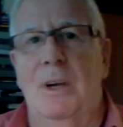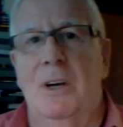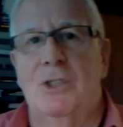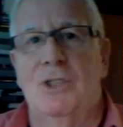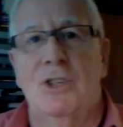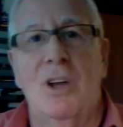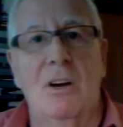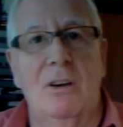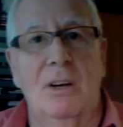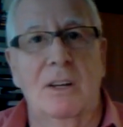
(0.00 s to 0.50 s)

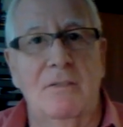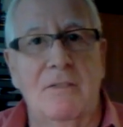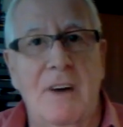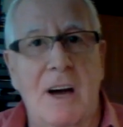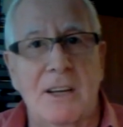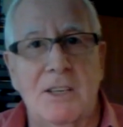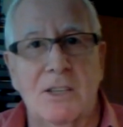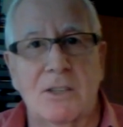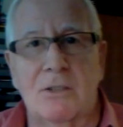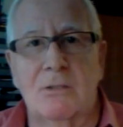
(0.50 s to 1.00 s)
stock
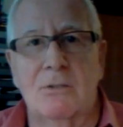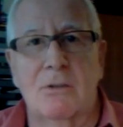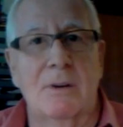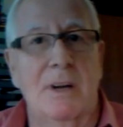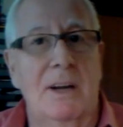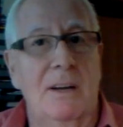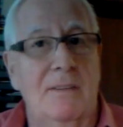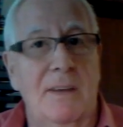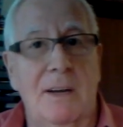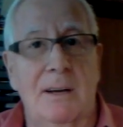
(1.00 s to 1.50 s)
advisor
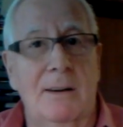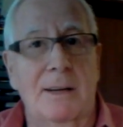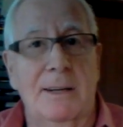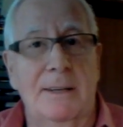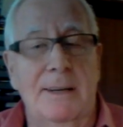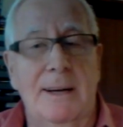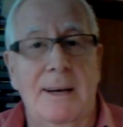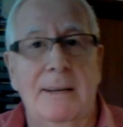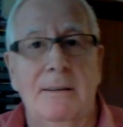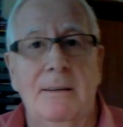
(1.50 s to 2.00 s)
or anything
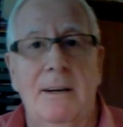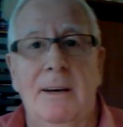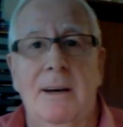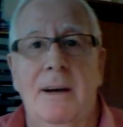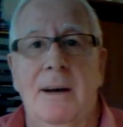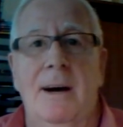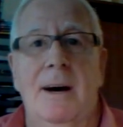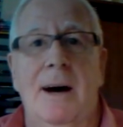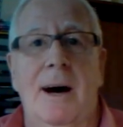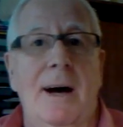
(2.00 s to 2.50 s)
like that.
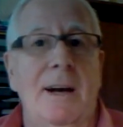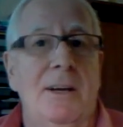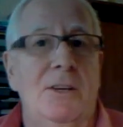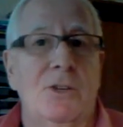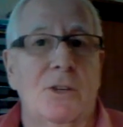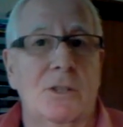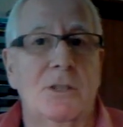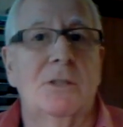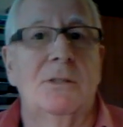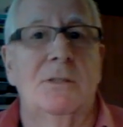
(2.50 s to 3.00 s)
I
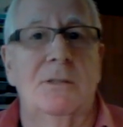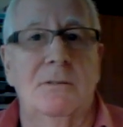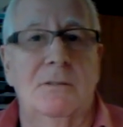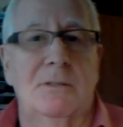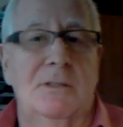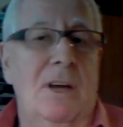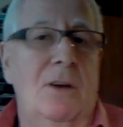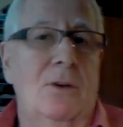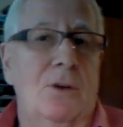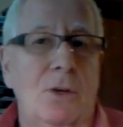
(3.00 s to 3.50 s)
just
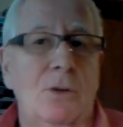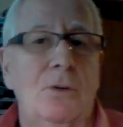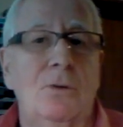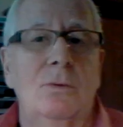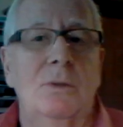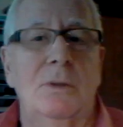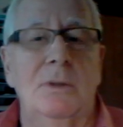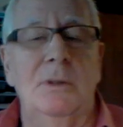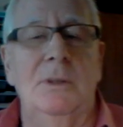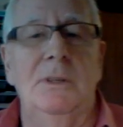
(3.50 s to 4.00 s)
tell
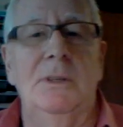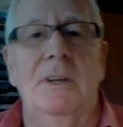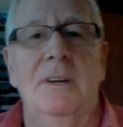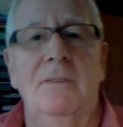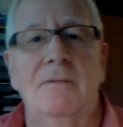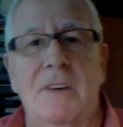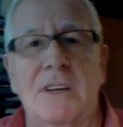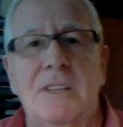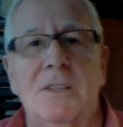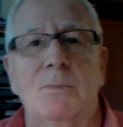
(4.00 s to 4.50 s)
you the
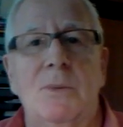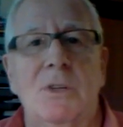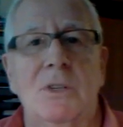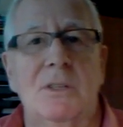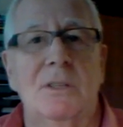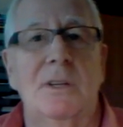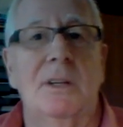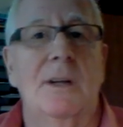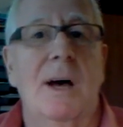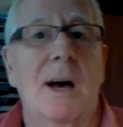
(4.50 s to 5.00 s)

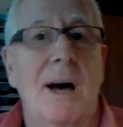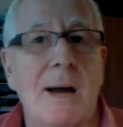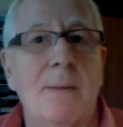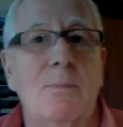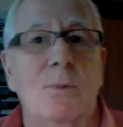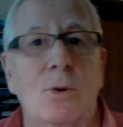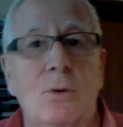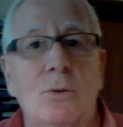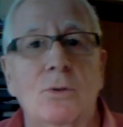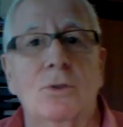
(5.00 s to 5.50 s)
investments that
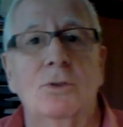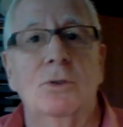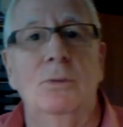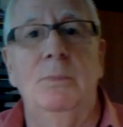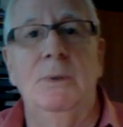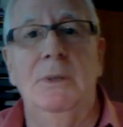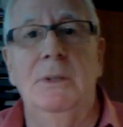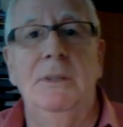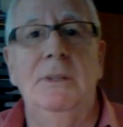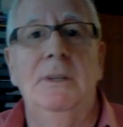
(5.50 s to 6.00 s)
I'm going to
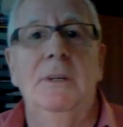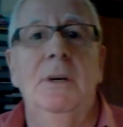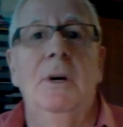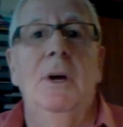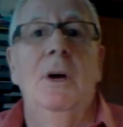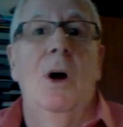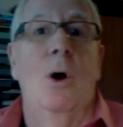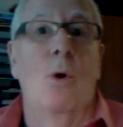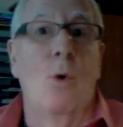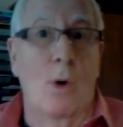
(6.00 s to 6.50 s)
be
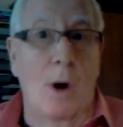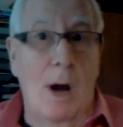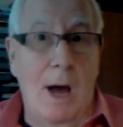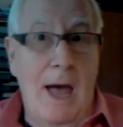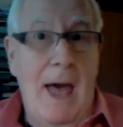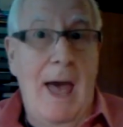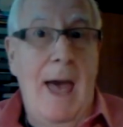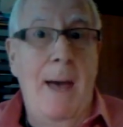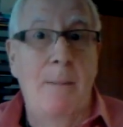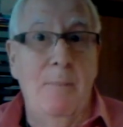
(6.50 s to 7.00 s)
or
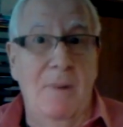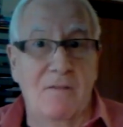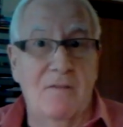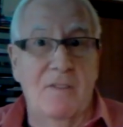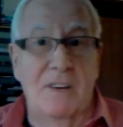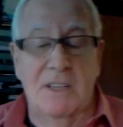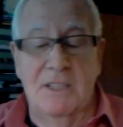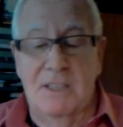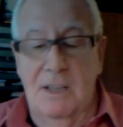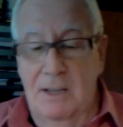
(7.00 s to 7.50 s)
am
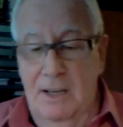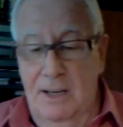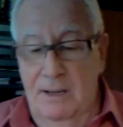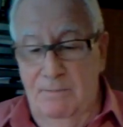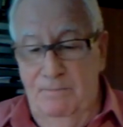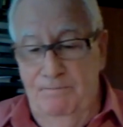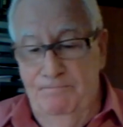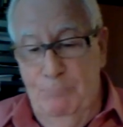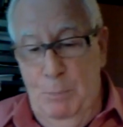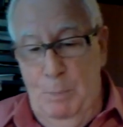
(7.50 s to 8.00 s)
invested in.
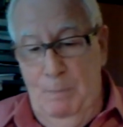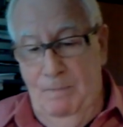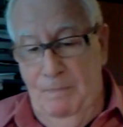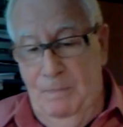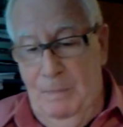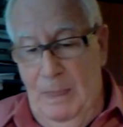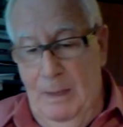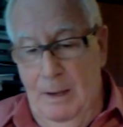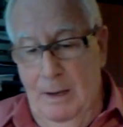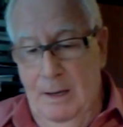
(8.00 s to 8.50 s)

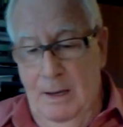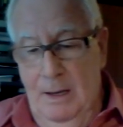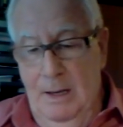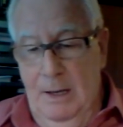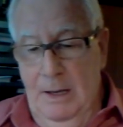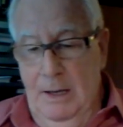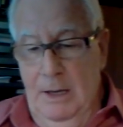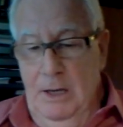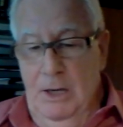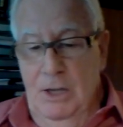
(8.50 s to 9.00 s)

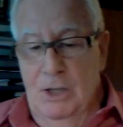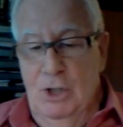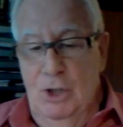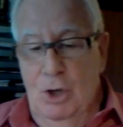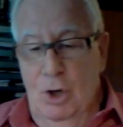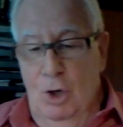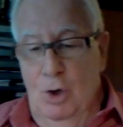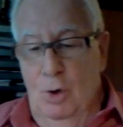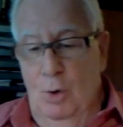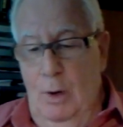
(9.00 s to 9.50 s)

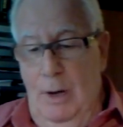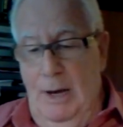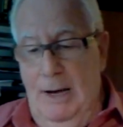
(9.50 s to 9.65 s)
So